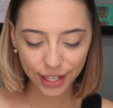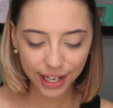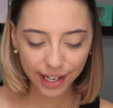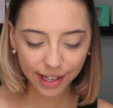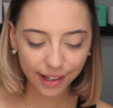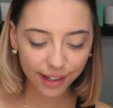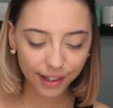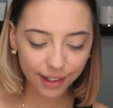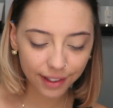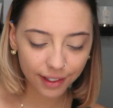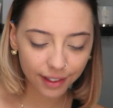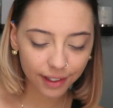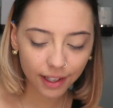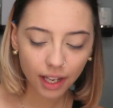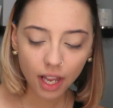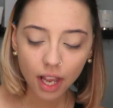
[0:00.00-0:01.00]

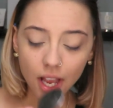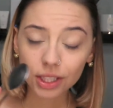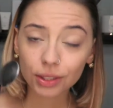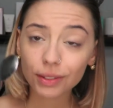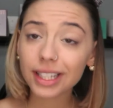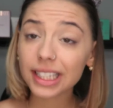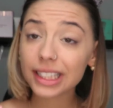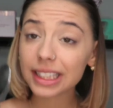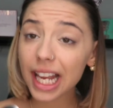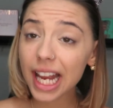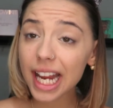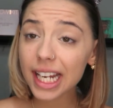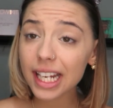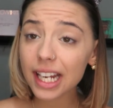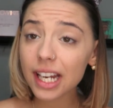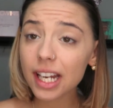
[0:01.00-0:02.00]
Okay, so I
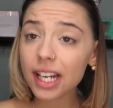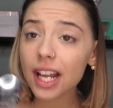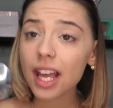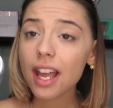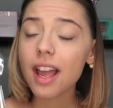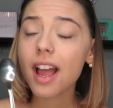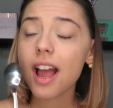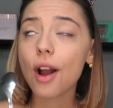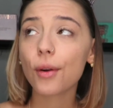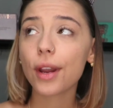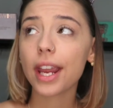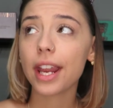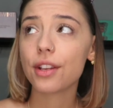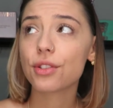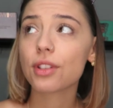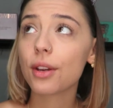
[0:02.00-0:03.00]
decided,
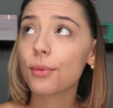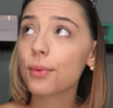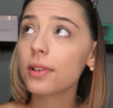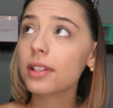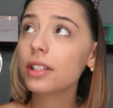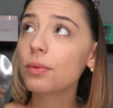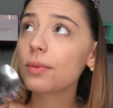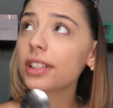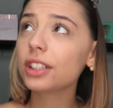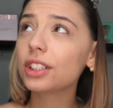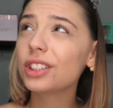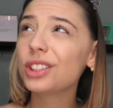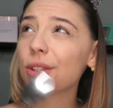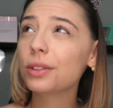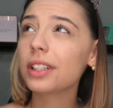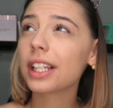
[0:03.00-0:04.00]
okay, so I really wanted
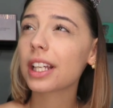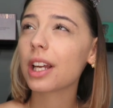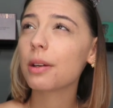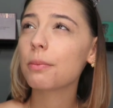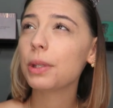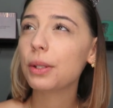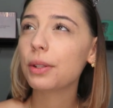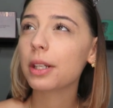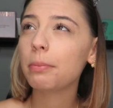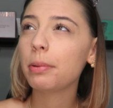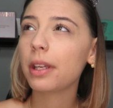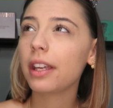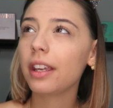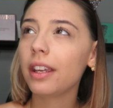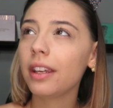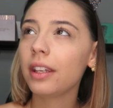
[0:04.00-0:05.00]
to do like a muted
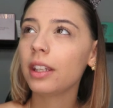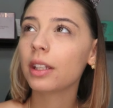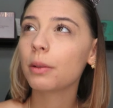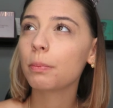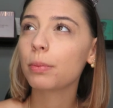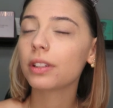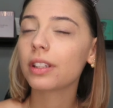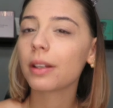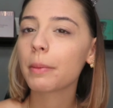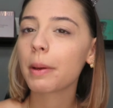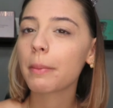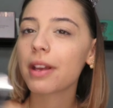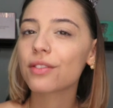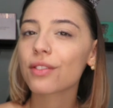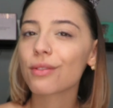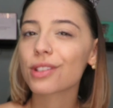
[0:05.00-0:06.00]
pink, but then my
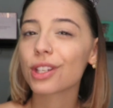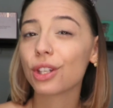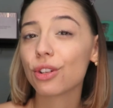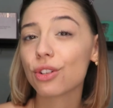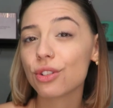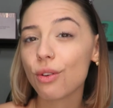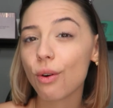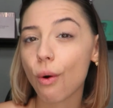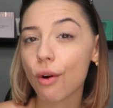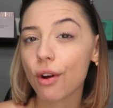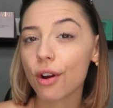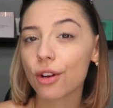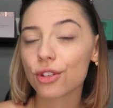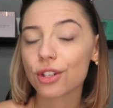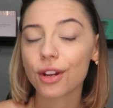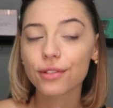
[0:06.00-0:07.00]
best friend was like, you should do orange.